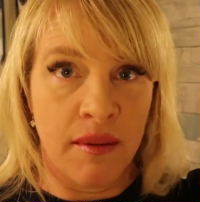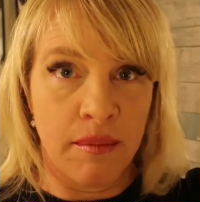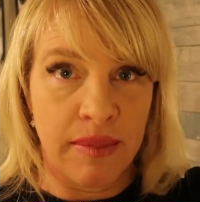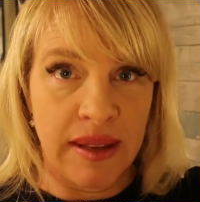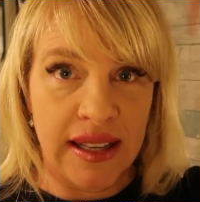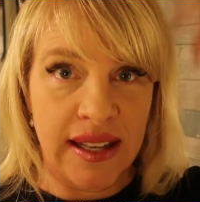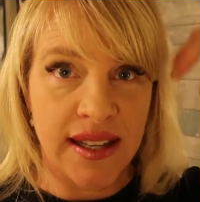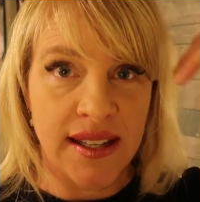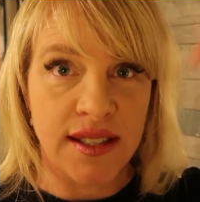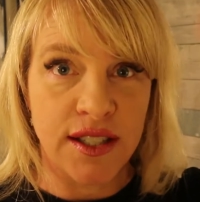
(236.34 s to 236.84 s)

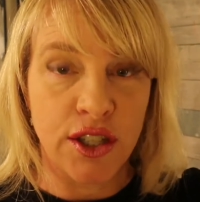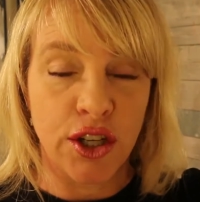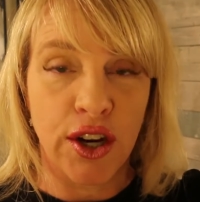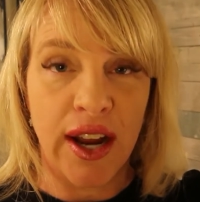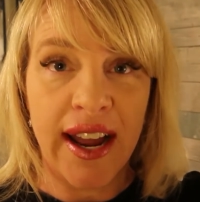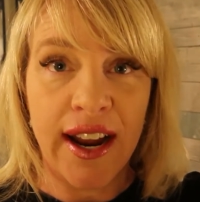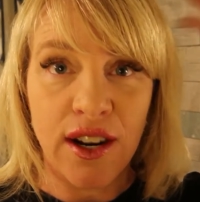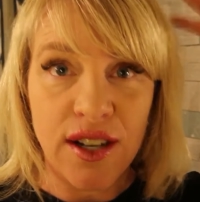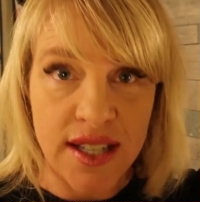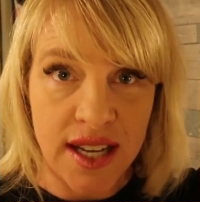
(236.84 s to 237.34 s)
because your
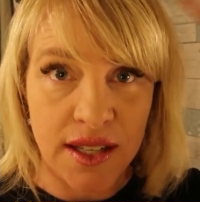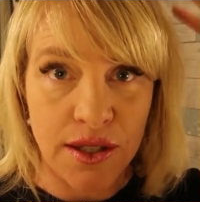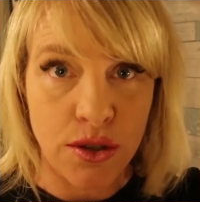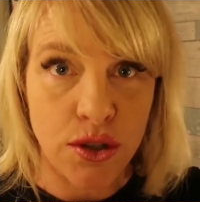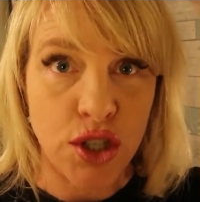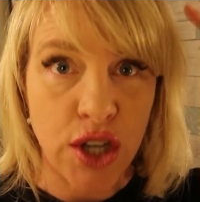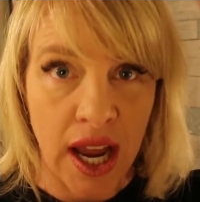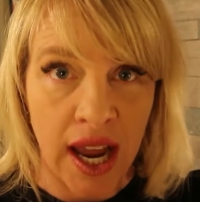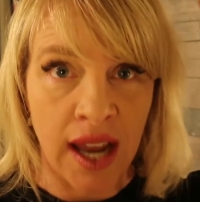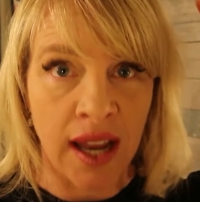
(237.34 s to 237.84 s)
hair does
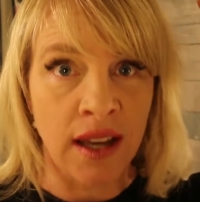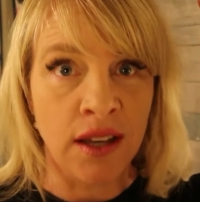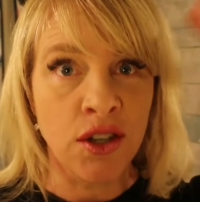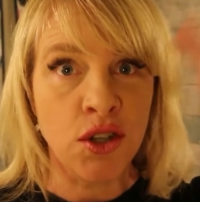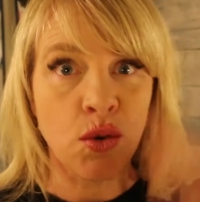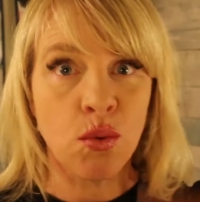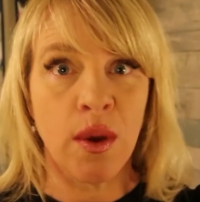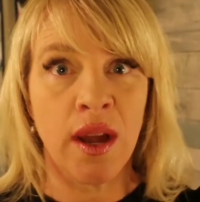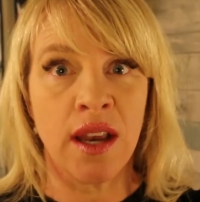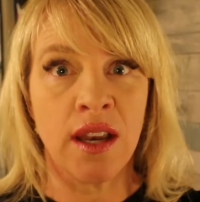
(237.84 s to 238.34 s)

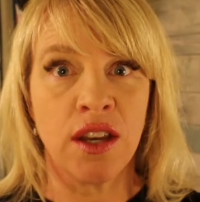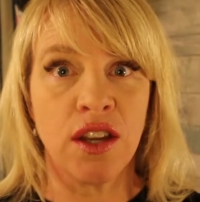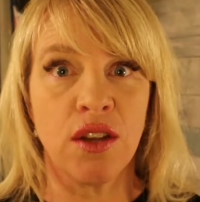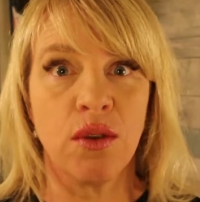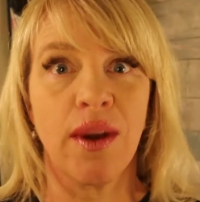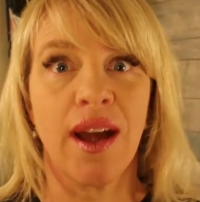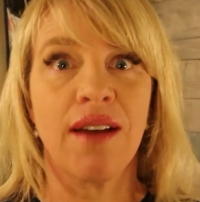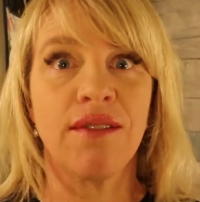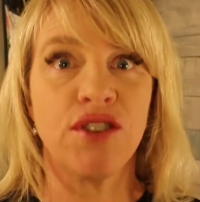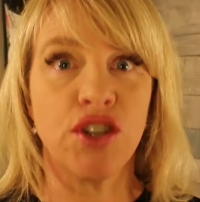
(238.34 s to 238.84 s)
change when you
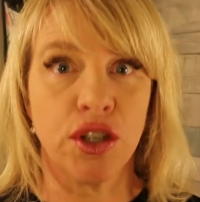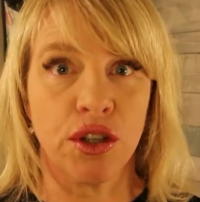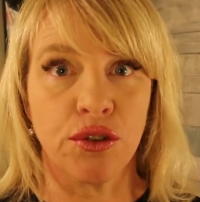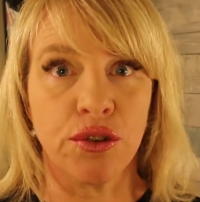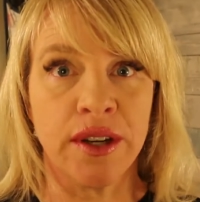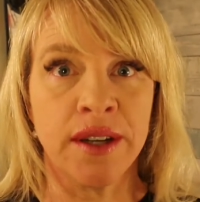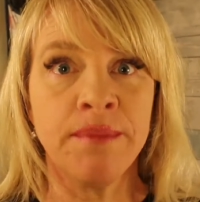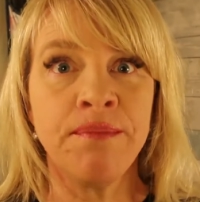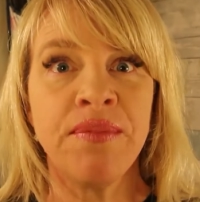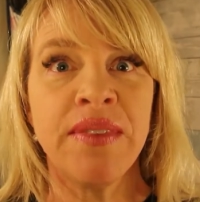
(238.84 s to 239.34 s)
have
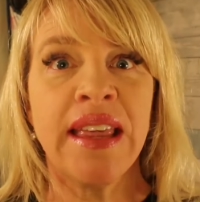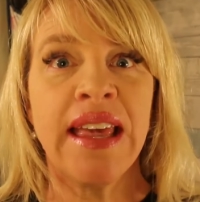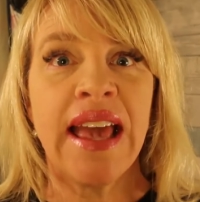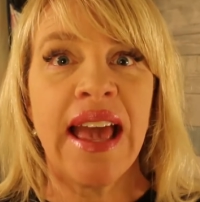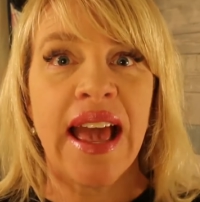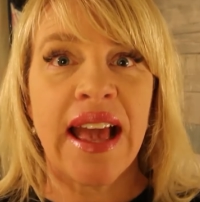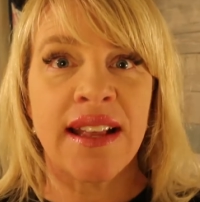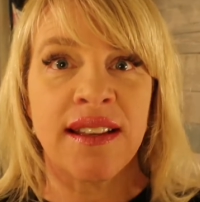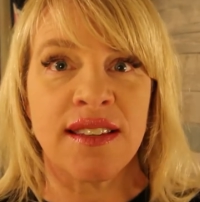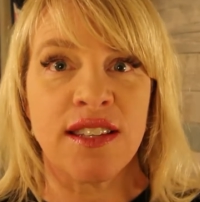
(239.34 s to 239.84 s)
children,
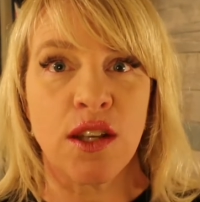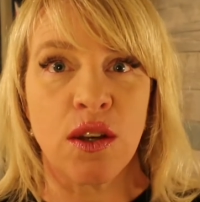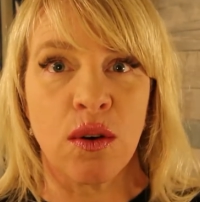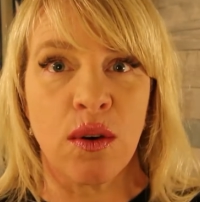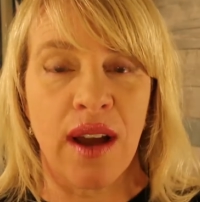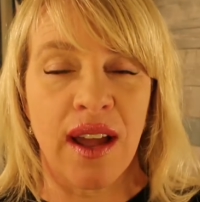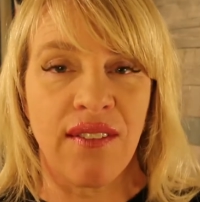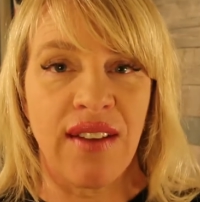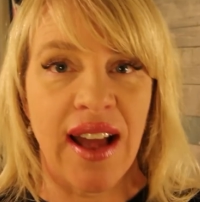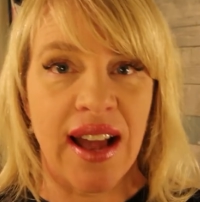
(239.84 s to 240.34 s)
and
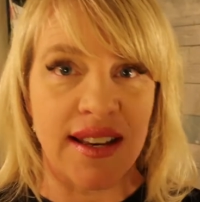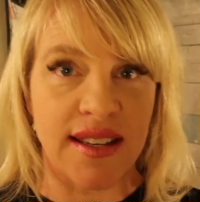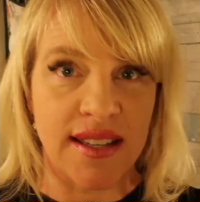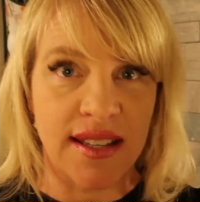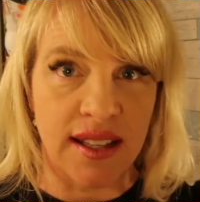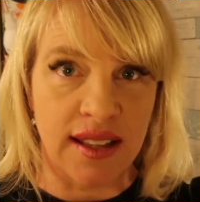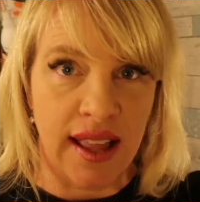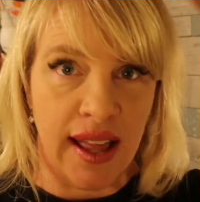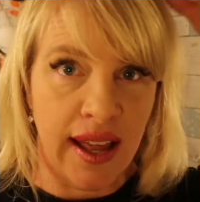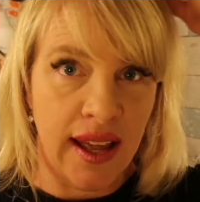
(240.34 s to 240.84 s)
so I've had
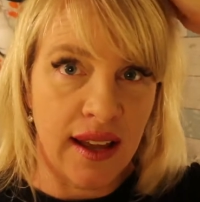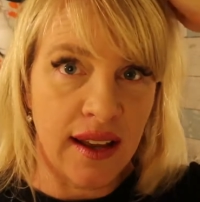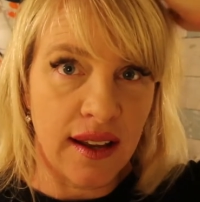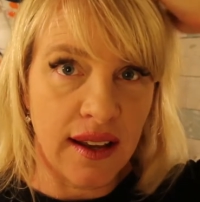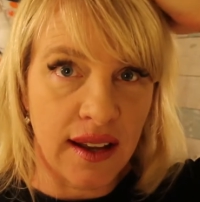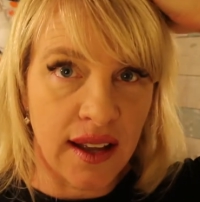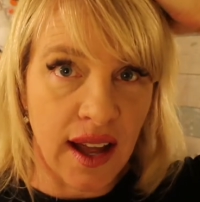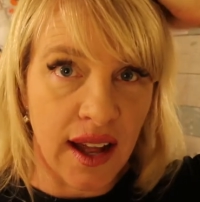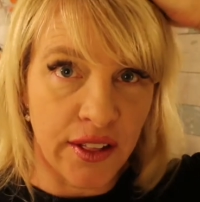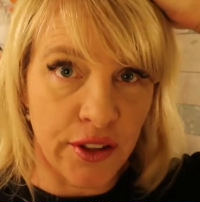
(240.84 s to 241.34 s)
to like
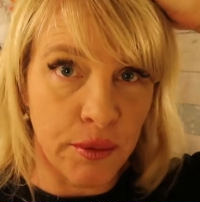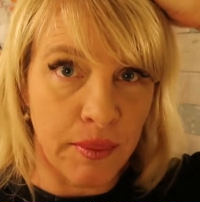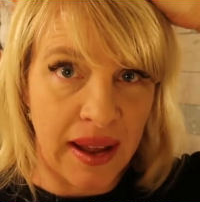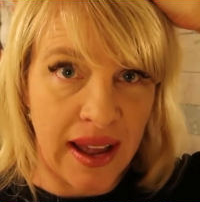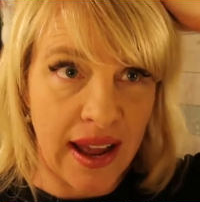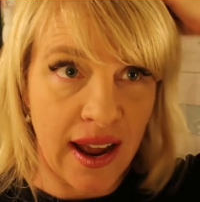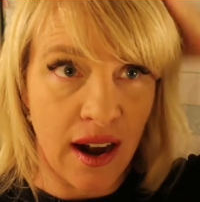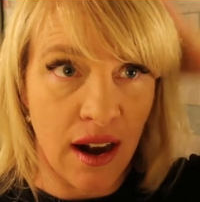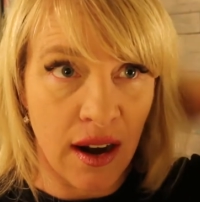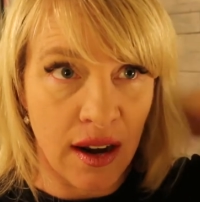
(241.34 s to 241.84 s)
color my
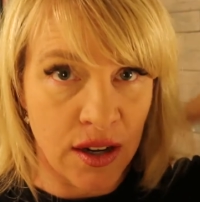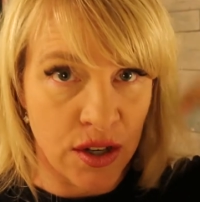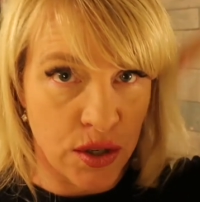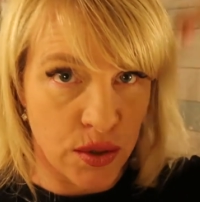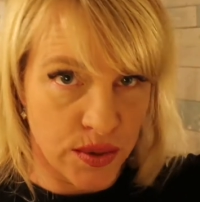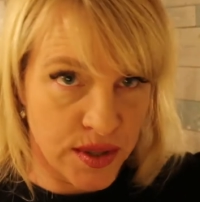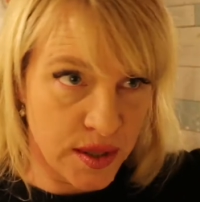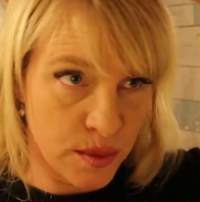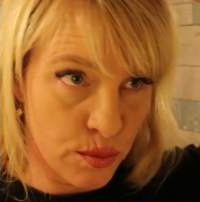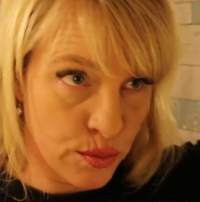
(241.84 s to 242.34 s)
hair and
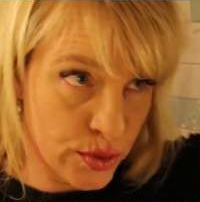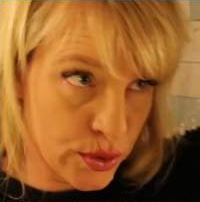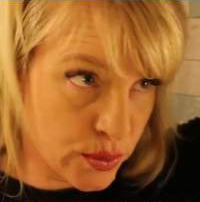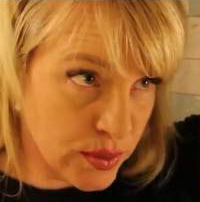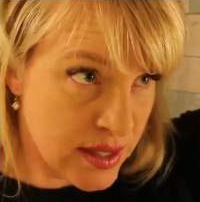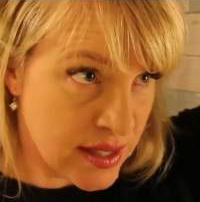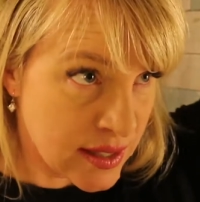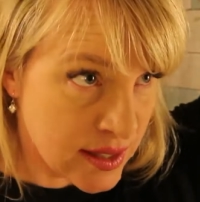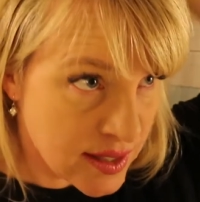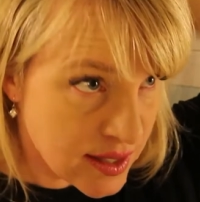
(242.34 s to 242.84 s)
do some
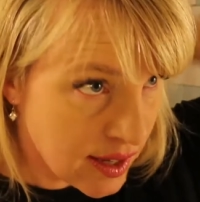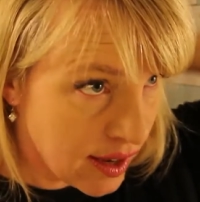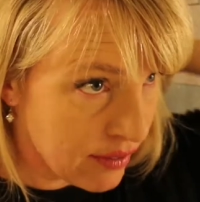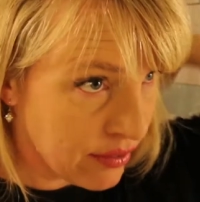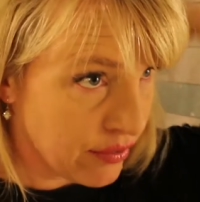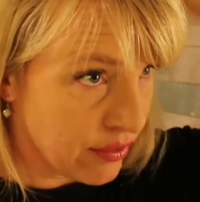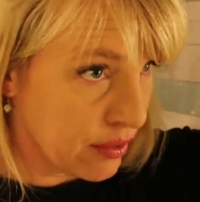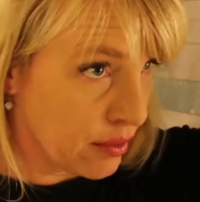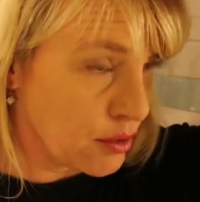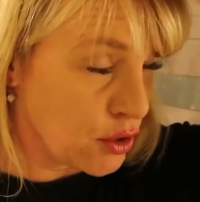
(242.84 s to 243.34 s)
roots and
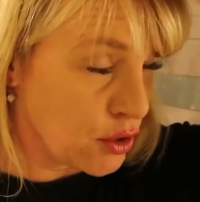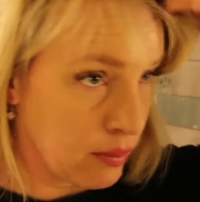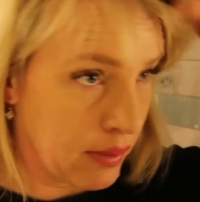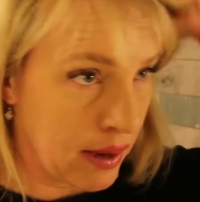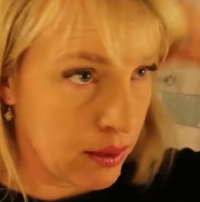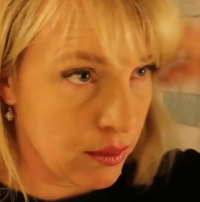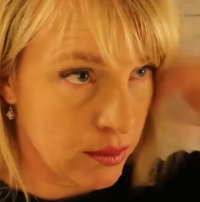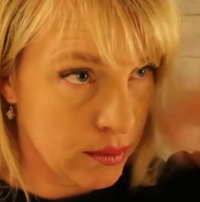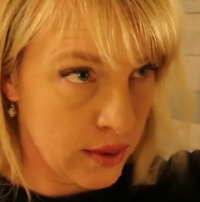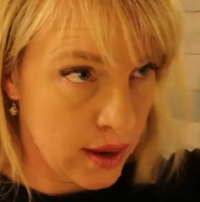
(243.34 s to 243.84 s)
stuff,
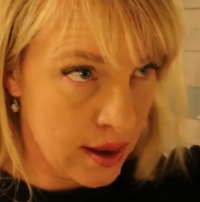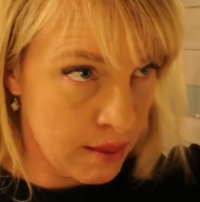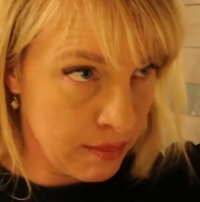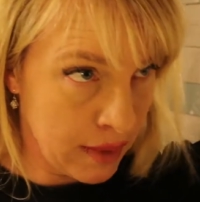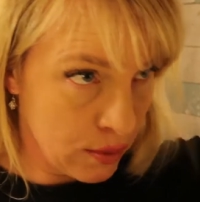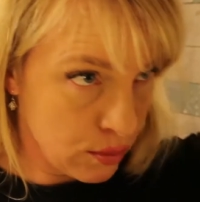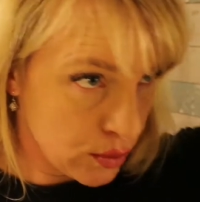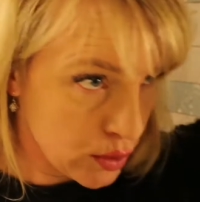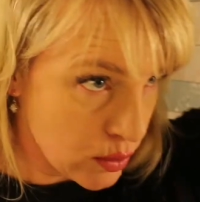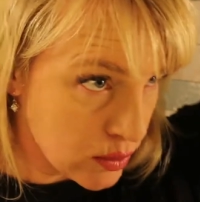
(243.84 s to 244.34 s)

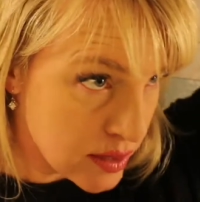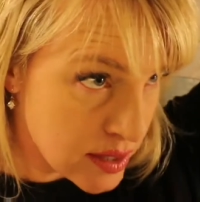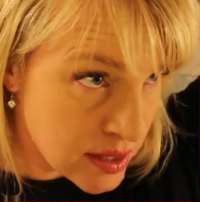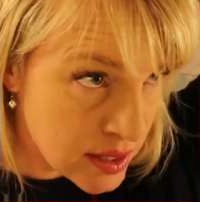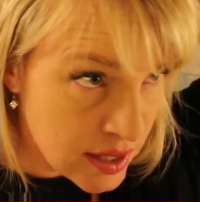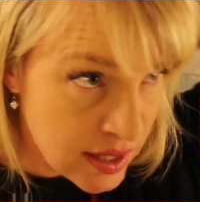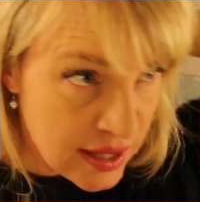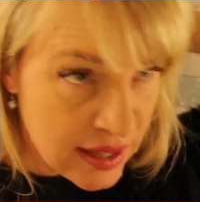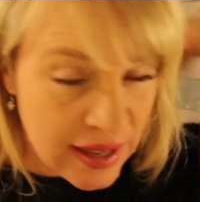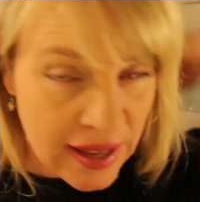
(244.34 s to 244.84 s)
my roots,